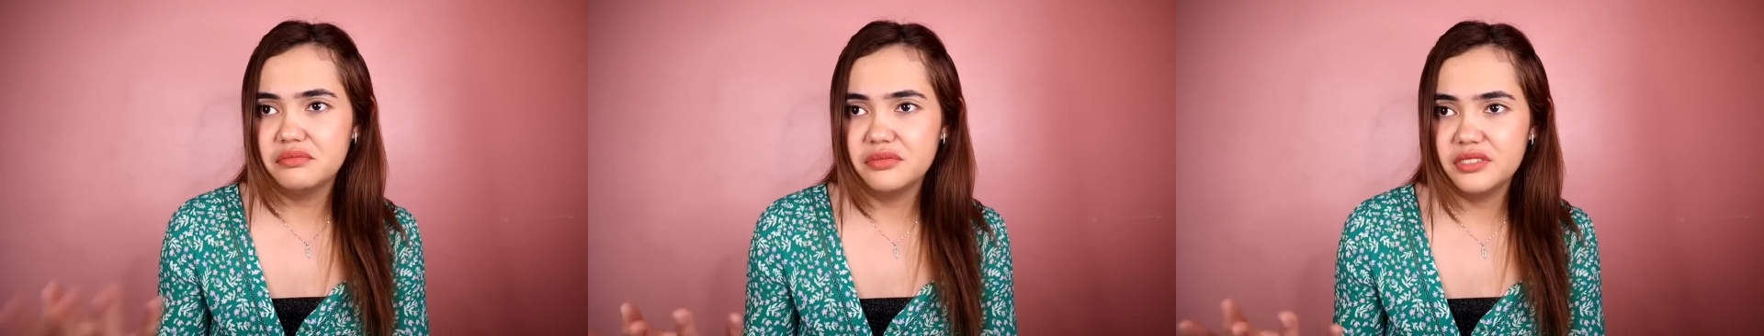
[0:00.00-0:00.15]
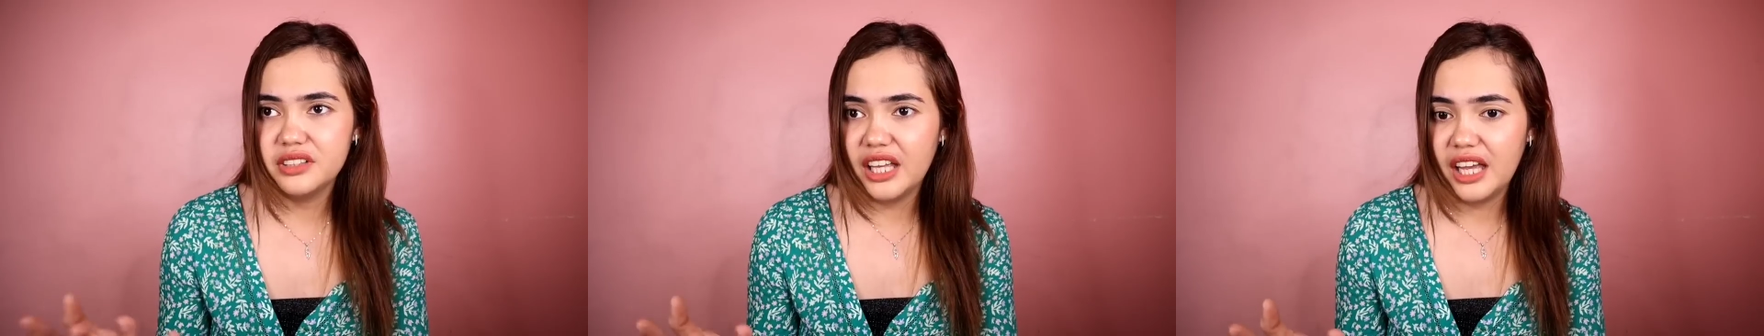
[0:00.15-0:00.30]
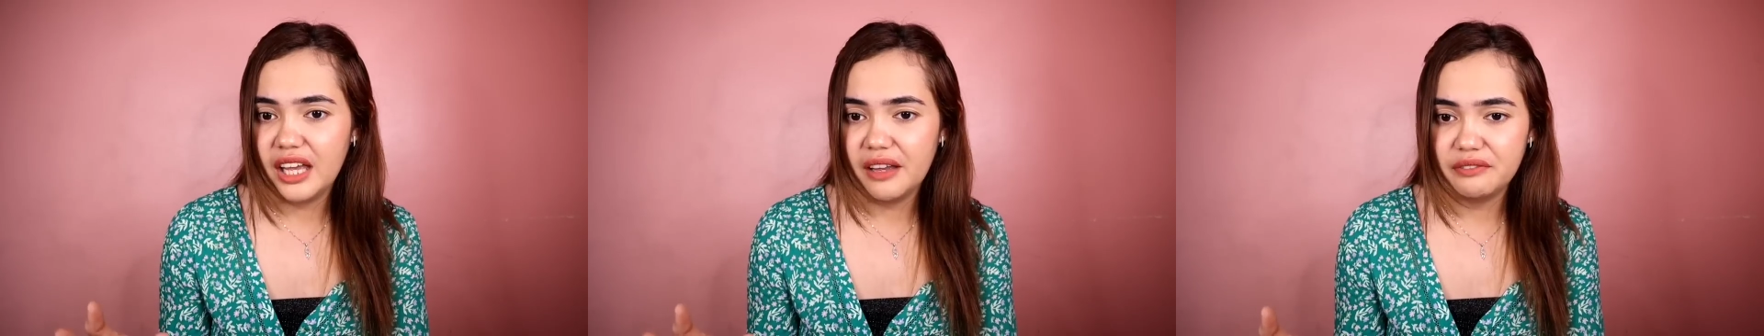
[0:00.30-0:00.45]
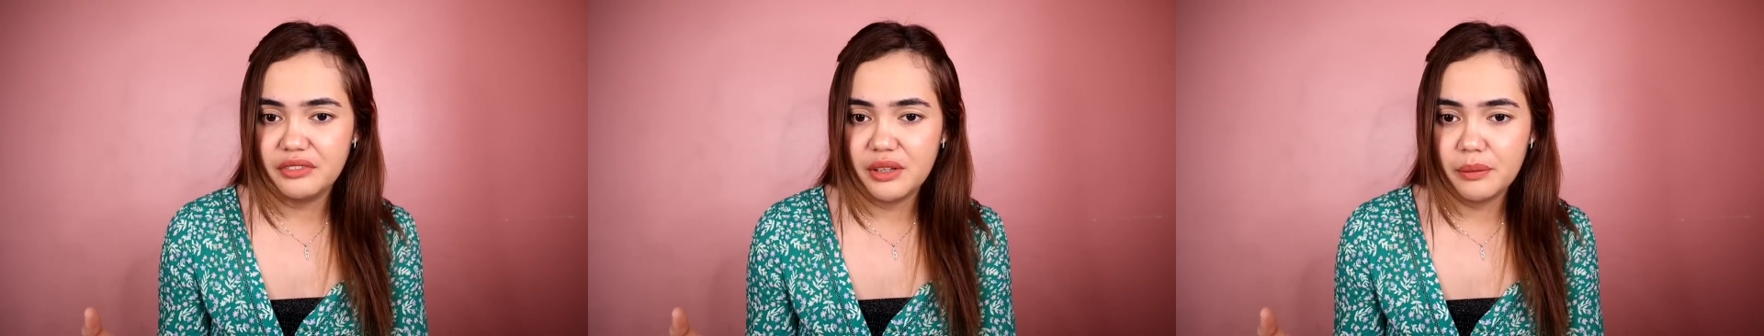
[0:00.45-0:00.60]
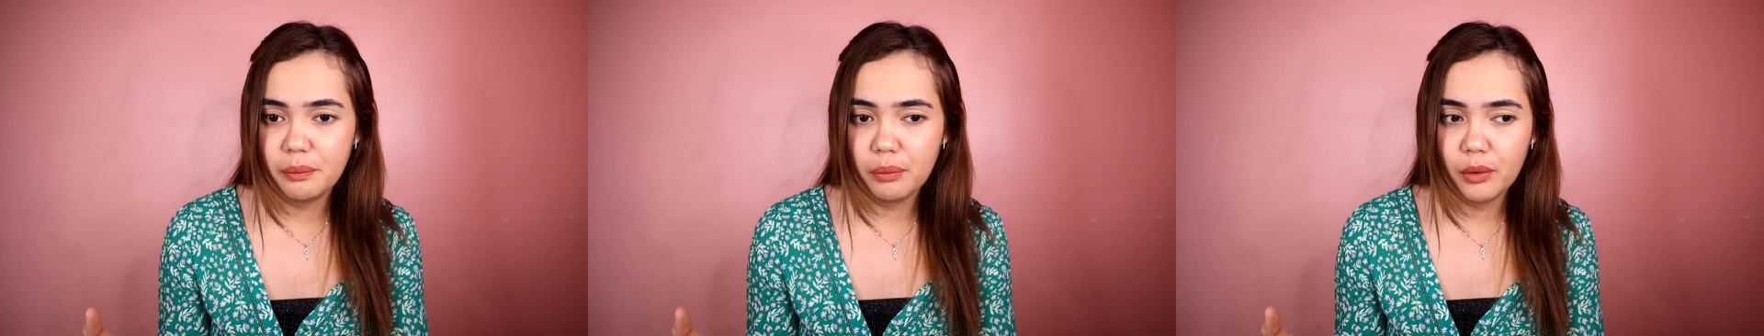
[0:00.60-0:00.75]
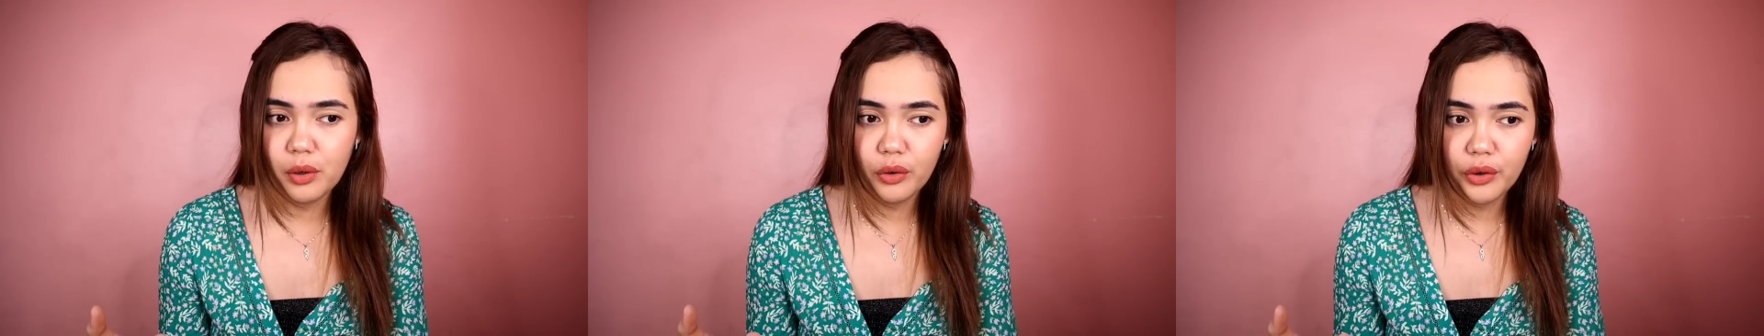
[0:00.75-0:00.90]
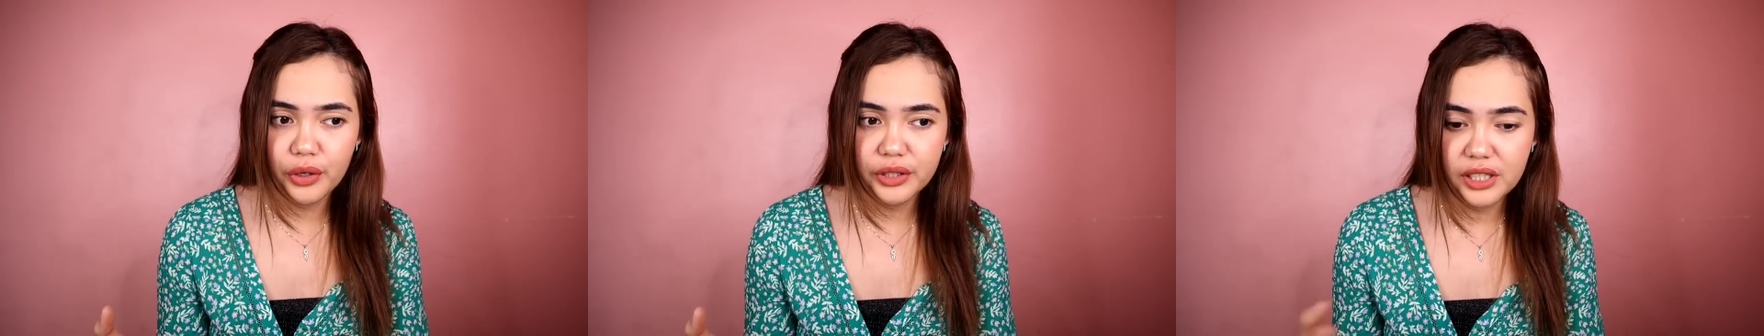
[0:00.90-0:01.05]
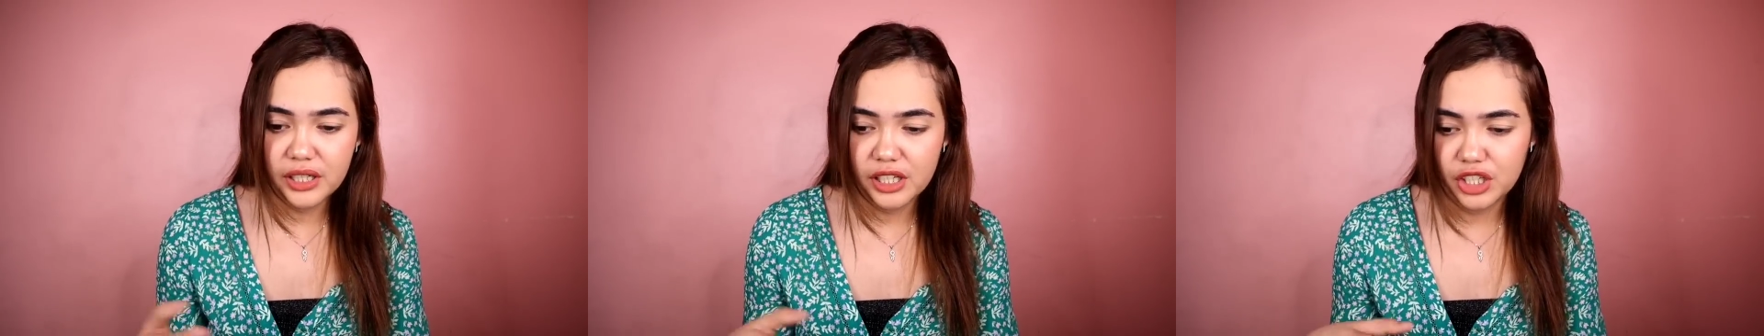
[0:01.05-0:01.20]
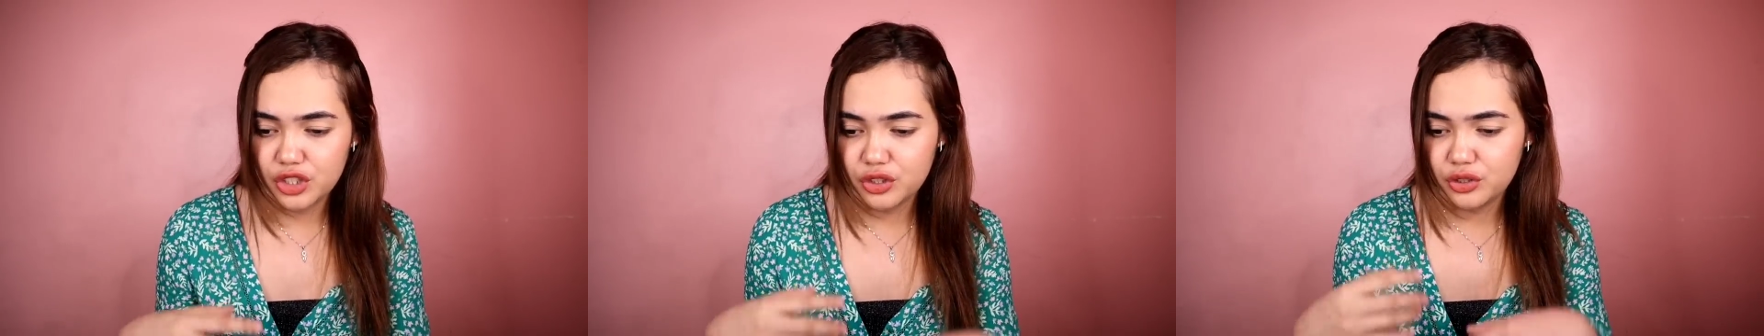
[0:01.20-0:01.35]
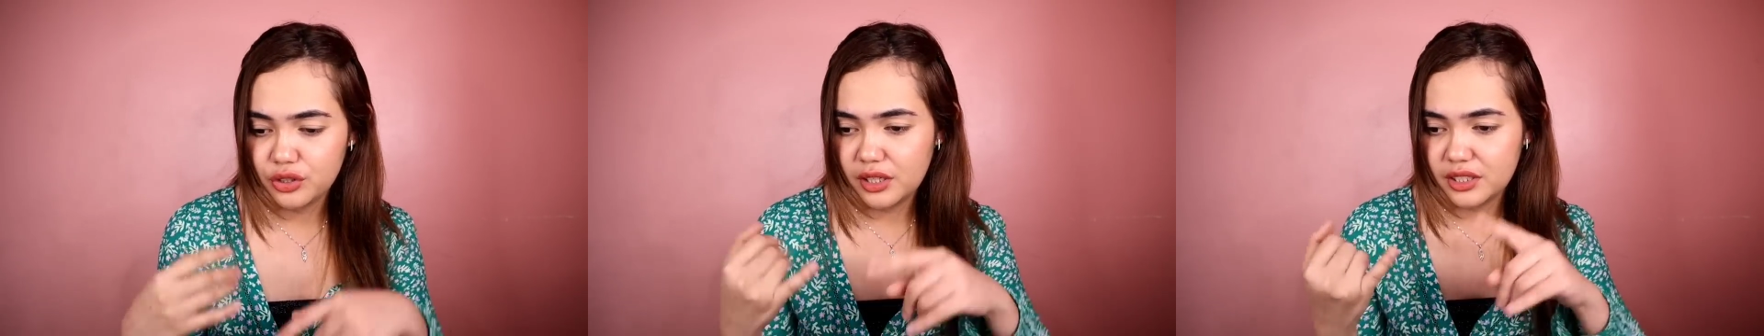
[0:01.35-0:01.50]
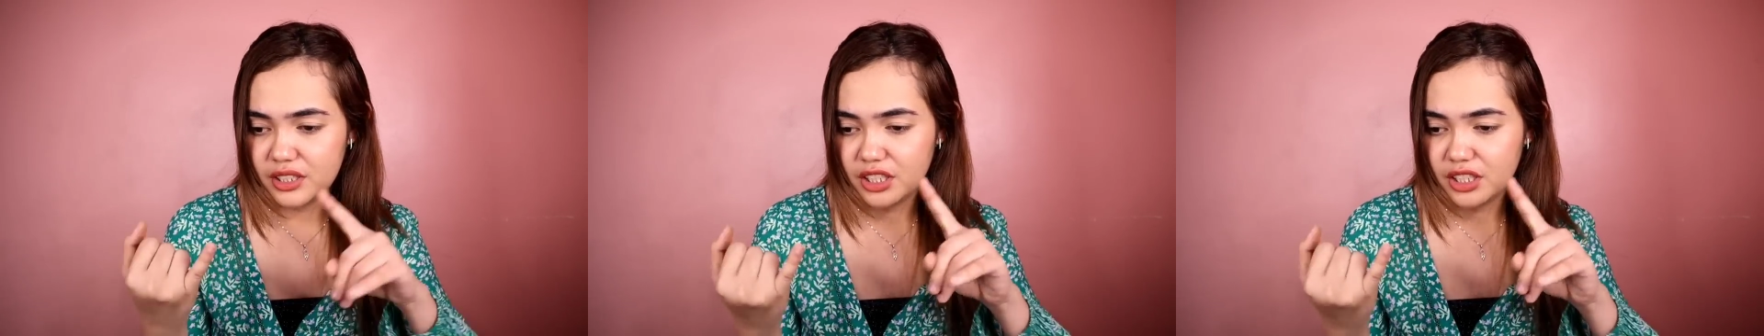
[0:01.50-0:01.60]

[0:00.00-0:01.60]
They've deployed additional